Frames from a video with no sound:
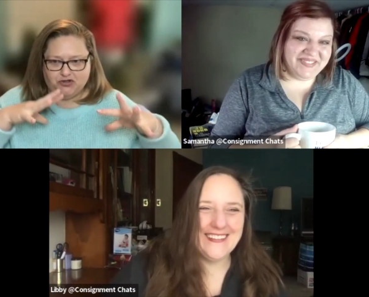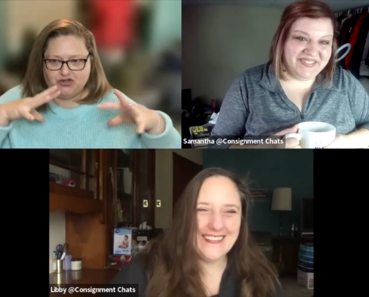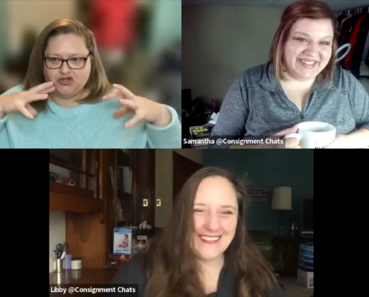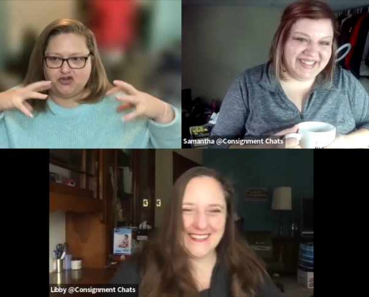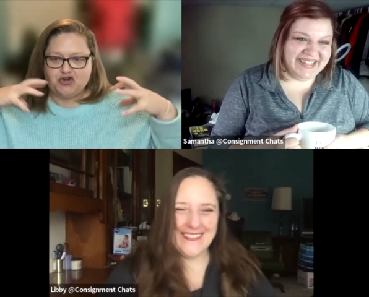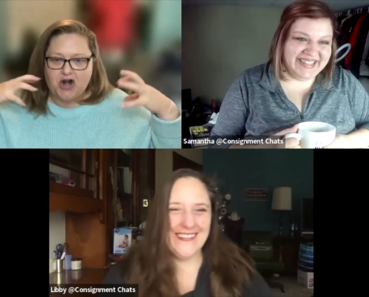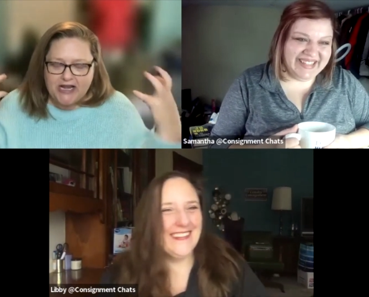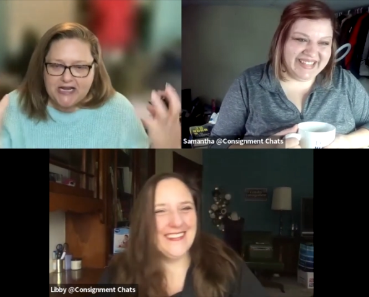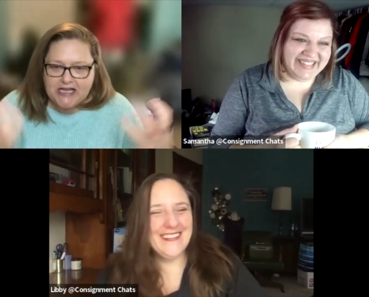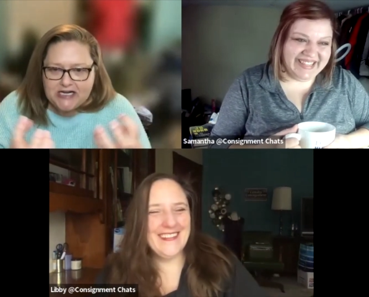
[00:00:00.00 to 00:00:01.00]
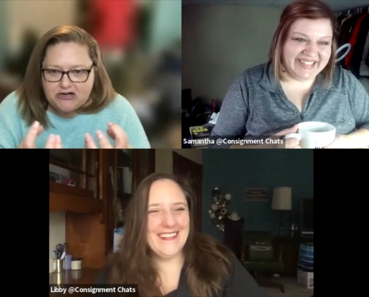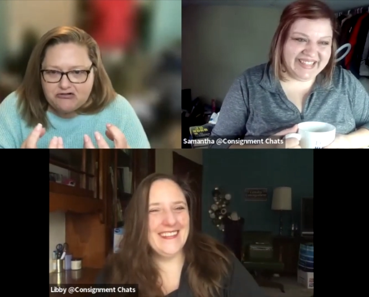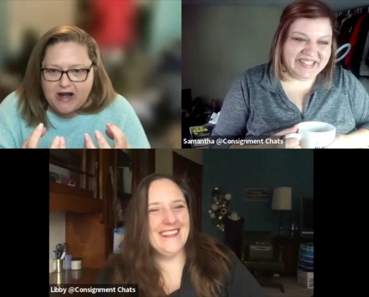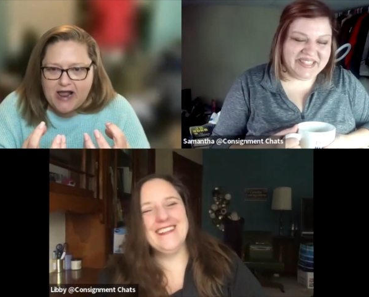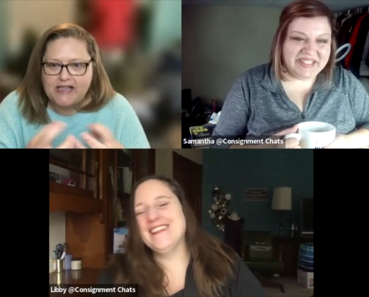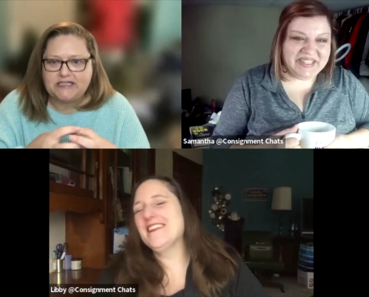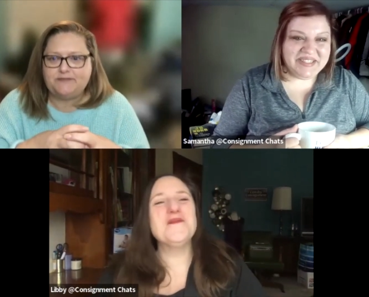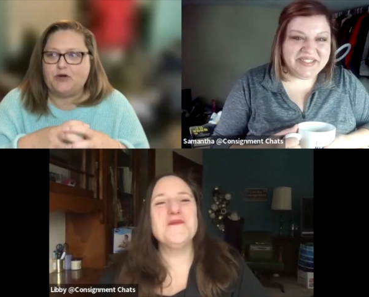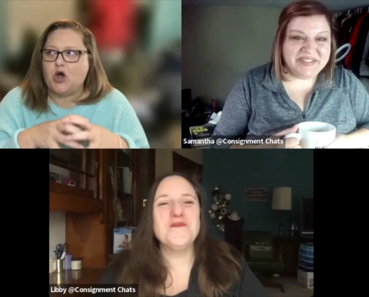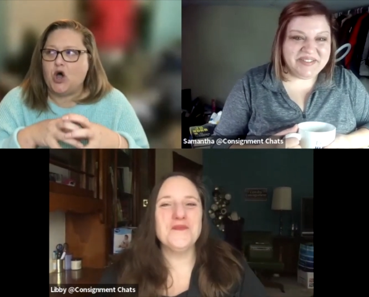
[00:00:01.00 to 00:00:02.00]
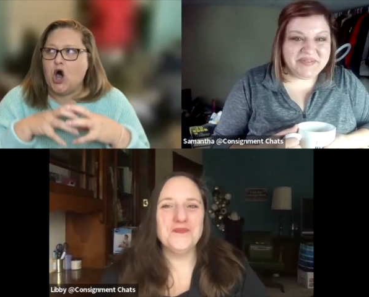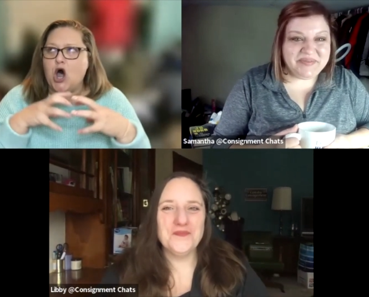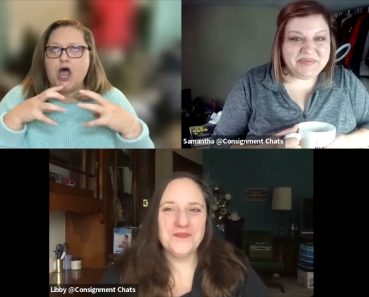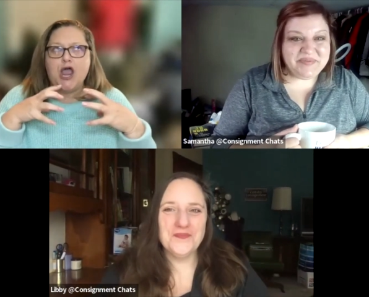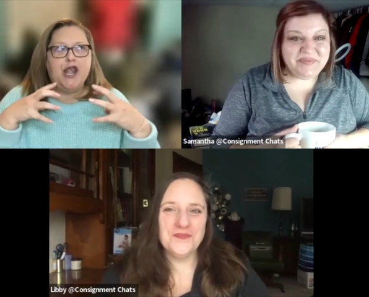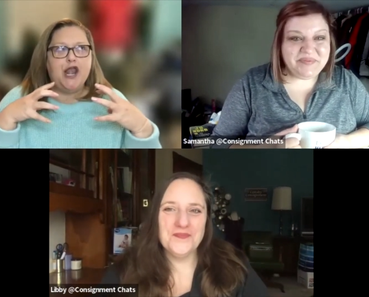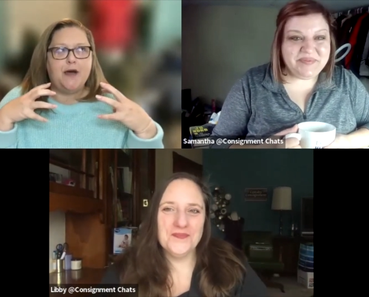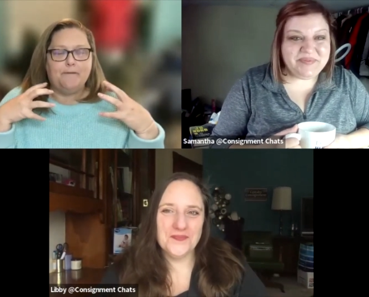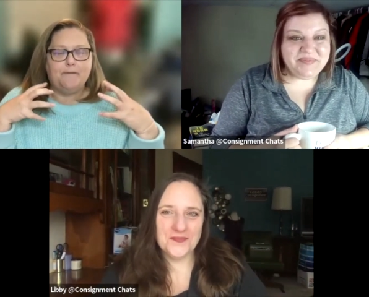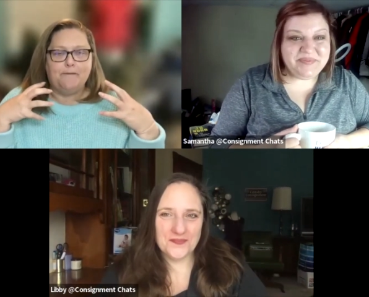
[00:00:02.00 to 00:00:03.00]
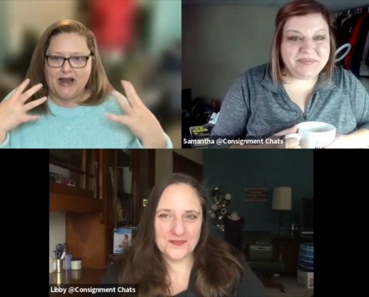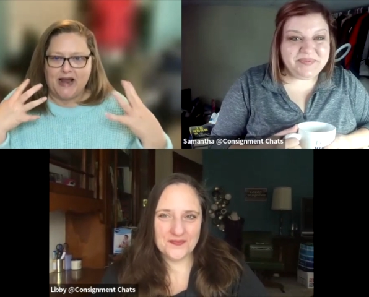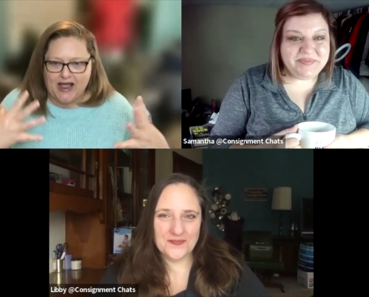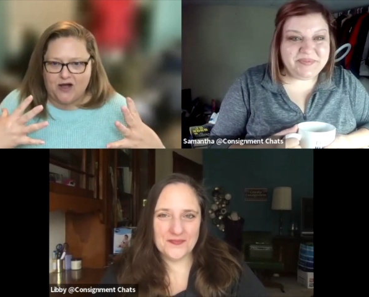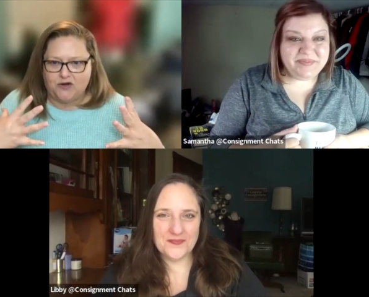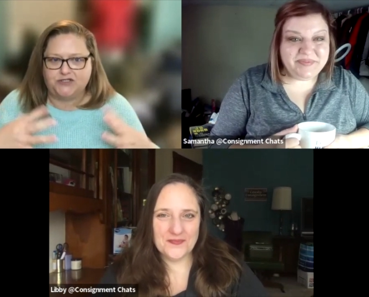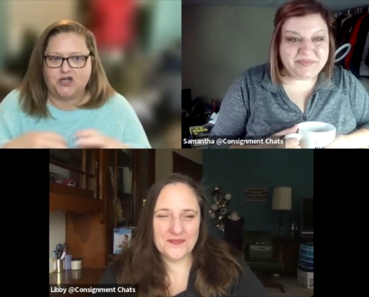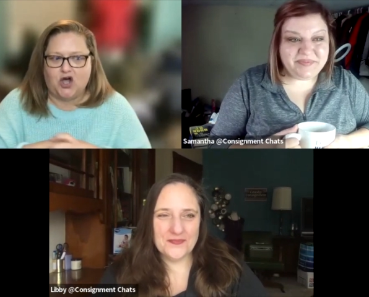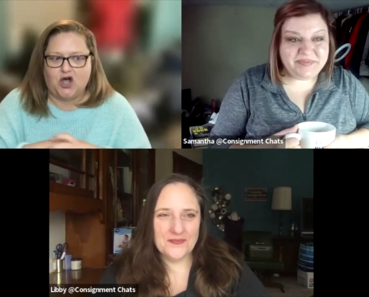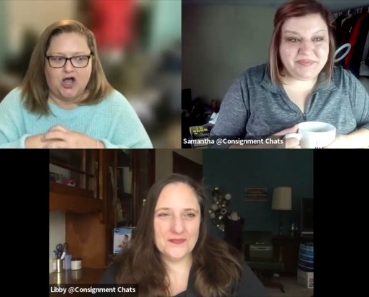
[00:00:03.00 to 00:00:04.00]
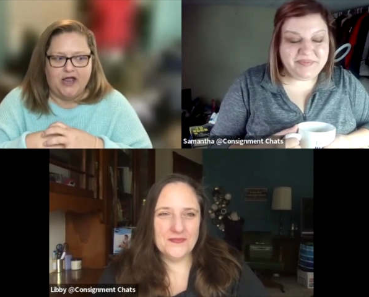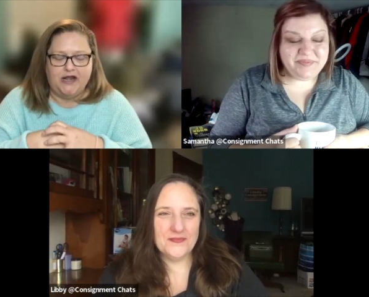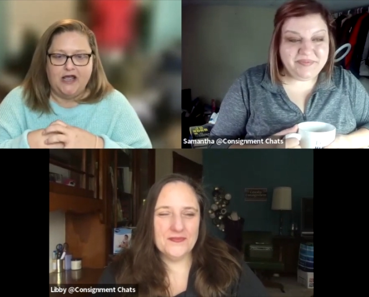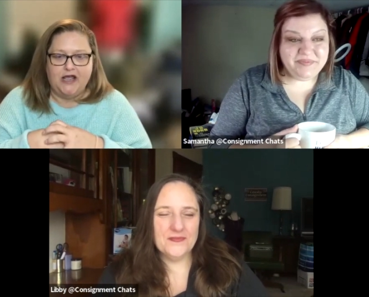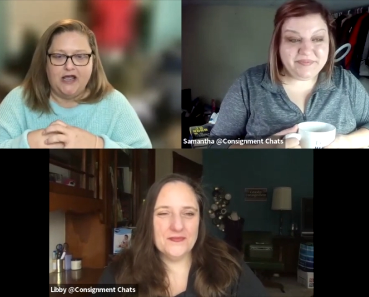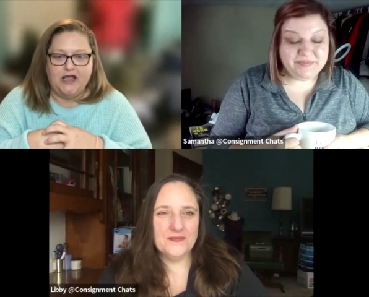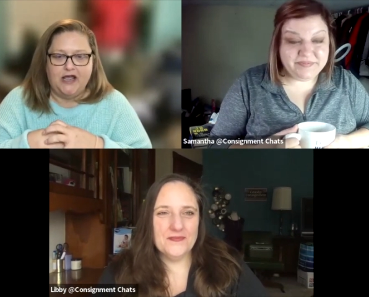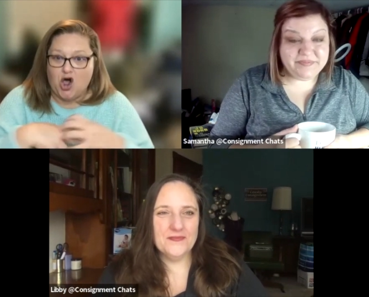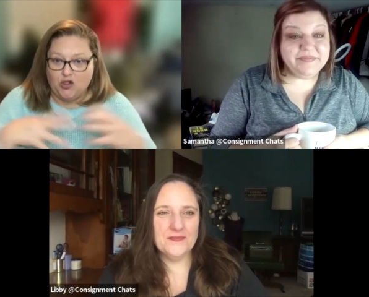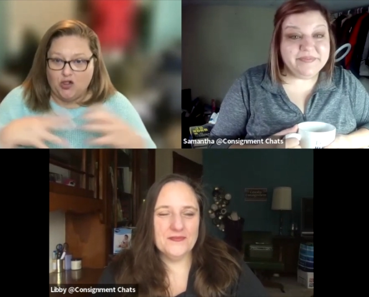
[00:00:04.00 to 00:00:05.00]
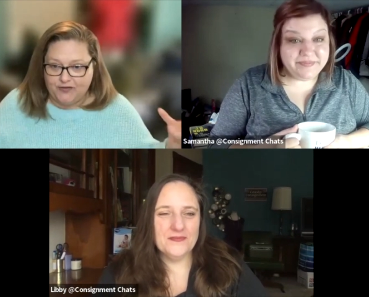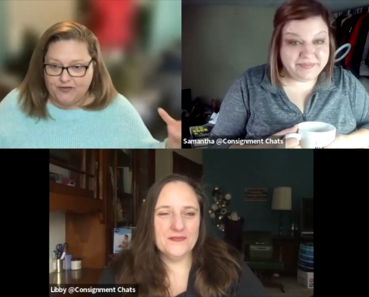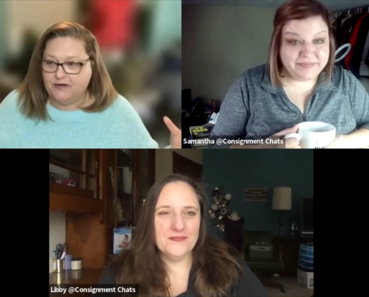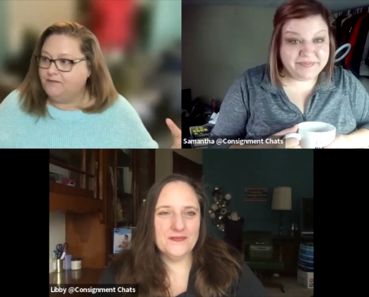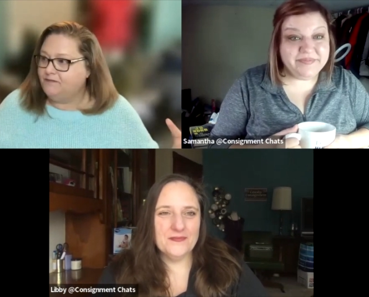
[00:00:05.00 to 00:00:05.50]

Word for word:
Speaker 1: trying to get a grasp on my house, on all of the